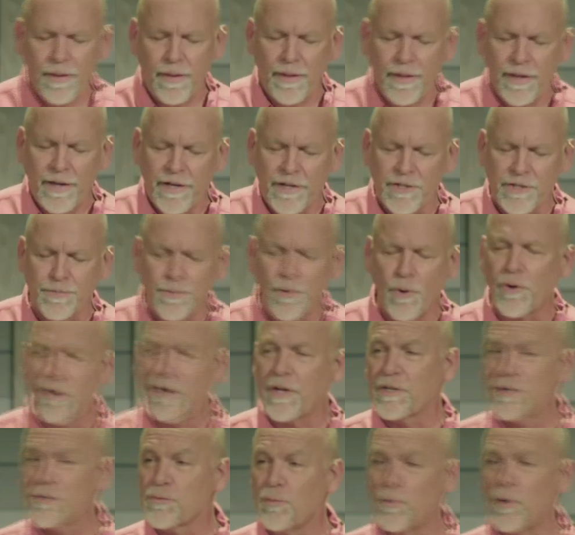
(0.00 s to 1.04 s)
He has spoken
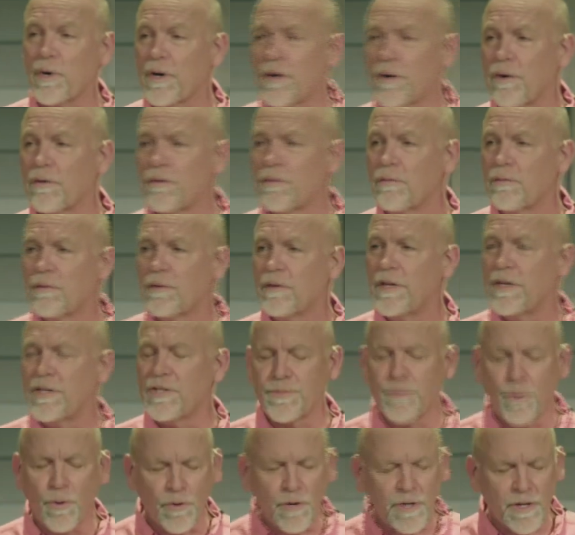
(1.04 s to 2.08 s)
His will, he
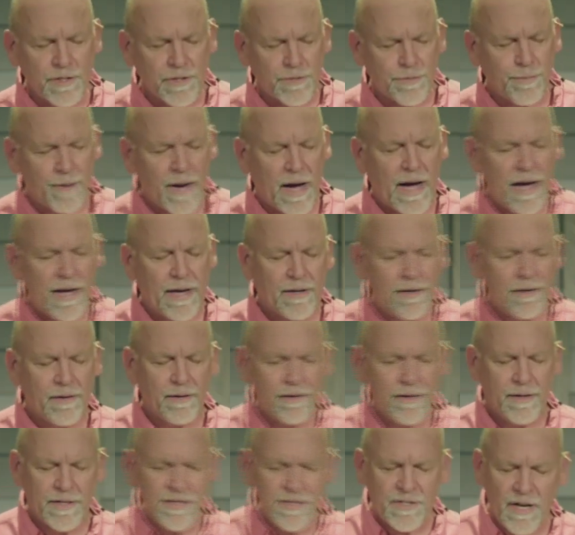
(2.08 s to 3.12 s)
spoke in his mind,
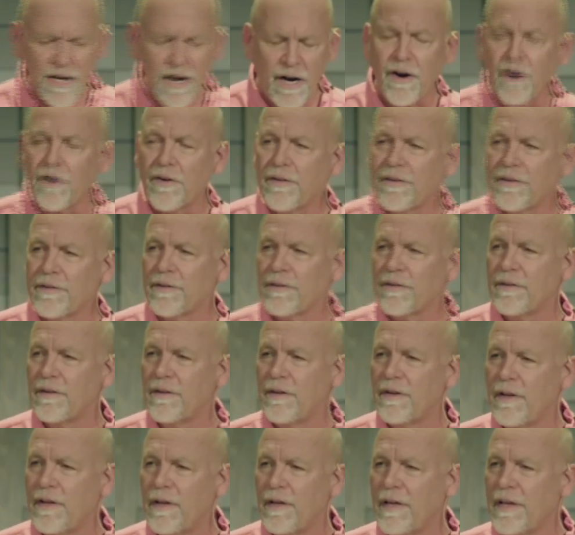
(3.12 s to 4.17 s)
his heart.
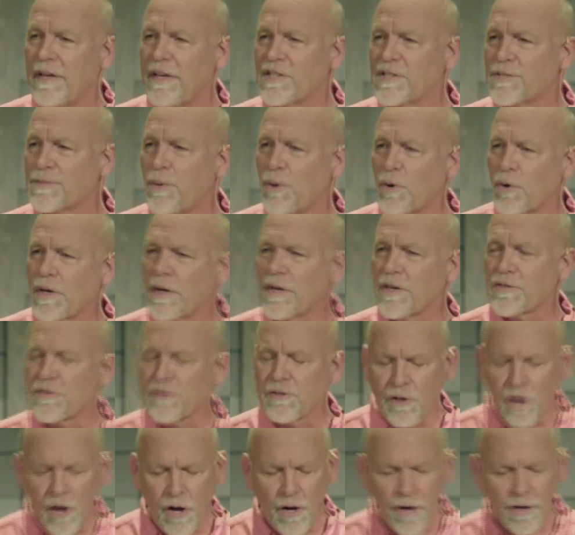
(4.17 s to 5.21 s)
He spoke in his
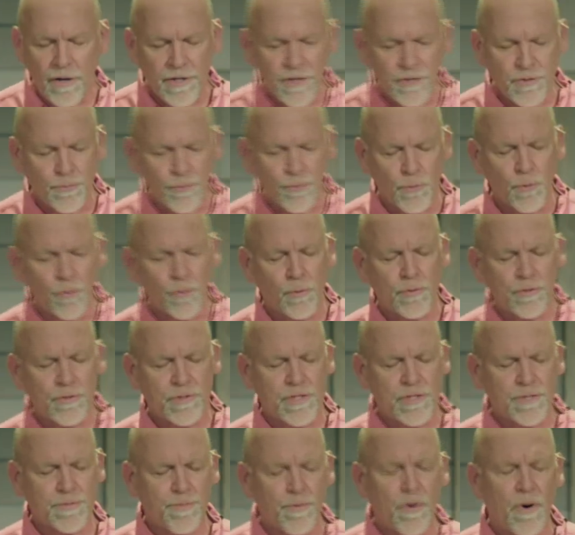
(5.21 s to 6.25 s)
law, his rules,
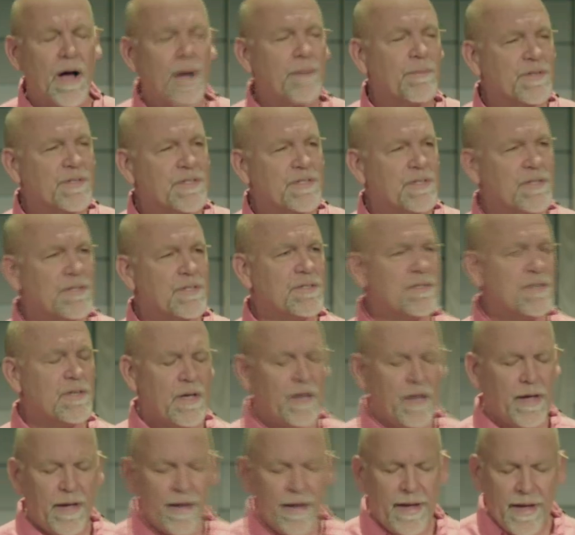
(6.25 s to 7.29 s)
his promises.
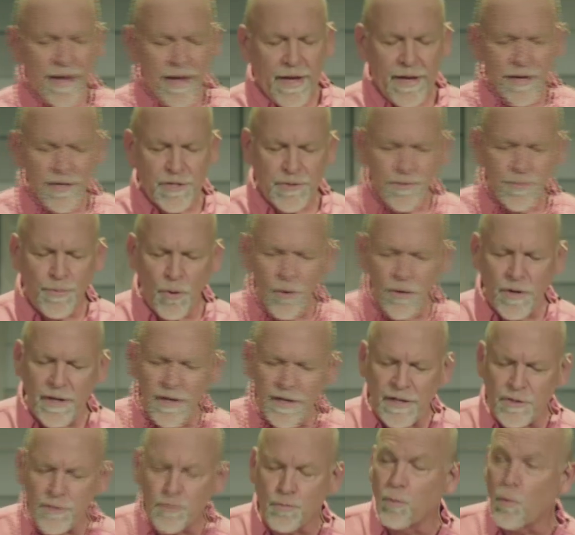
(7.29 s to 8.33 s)
He has spoken
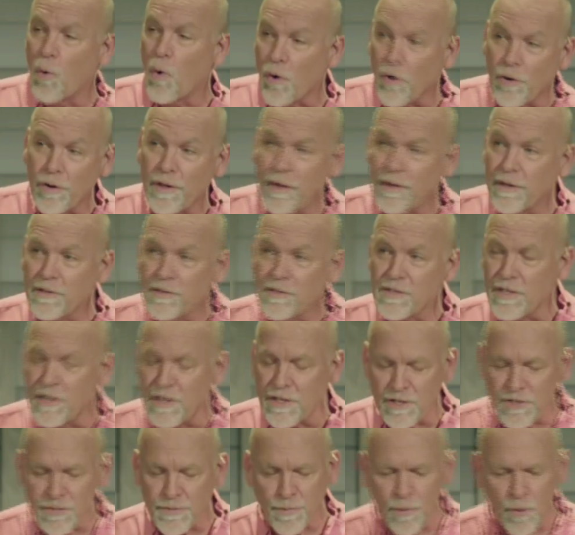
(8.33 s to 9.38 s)
his warnings. He
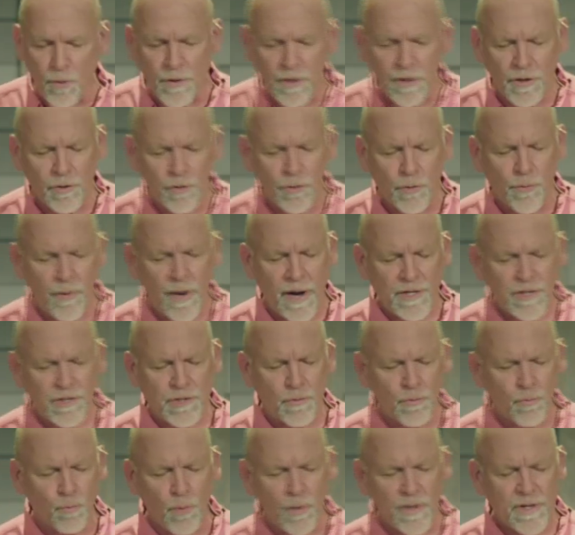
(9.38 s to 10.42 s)
has spoken
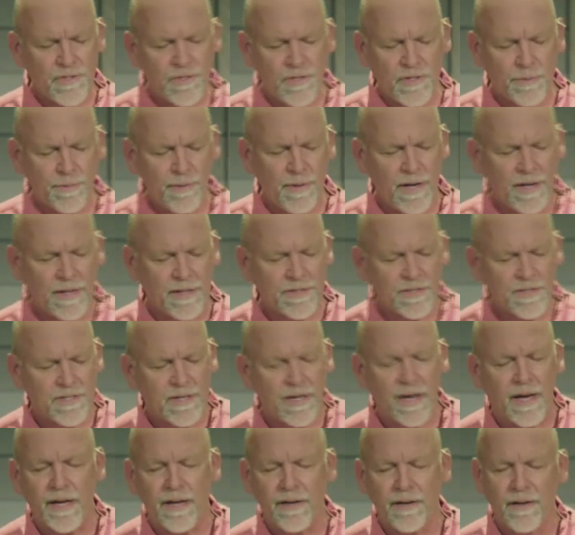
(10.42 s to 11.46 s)
correction, wisdom, and
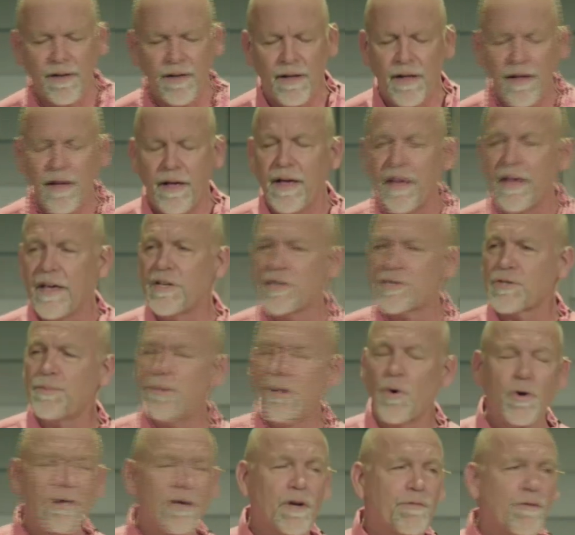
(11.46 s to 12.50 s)
insight. He has
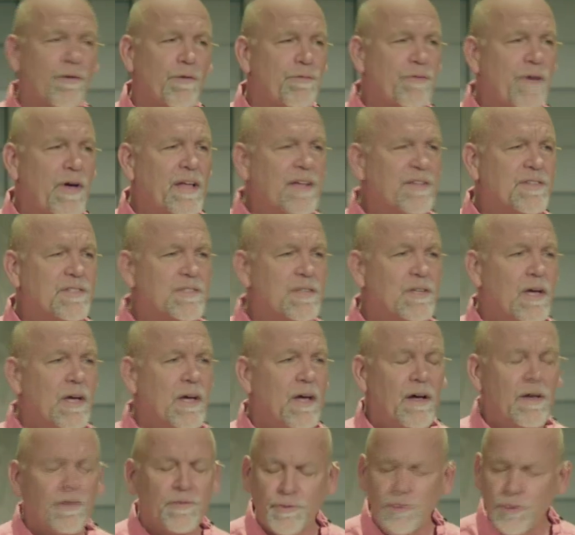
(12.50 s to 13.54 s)
spoken of events
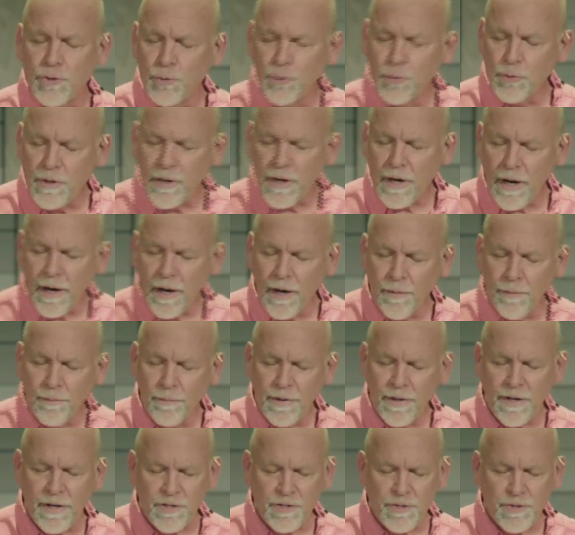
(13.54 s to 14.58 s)
to come.
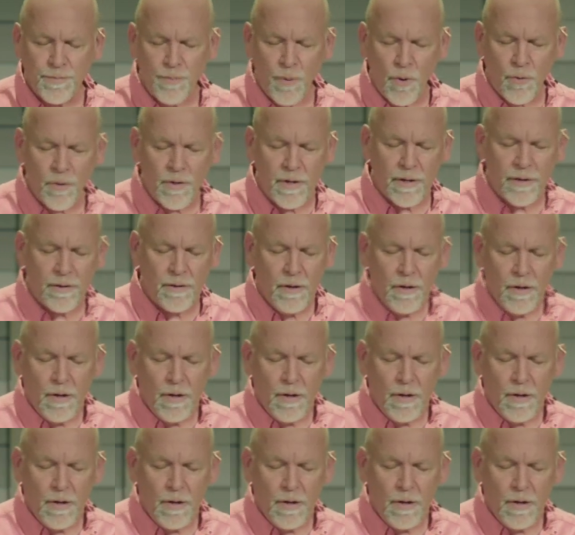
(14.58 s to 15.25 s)
He has spoken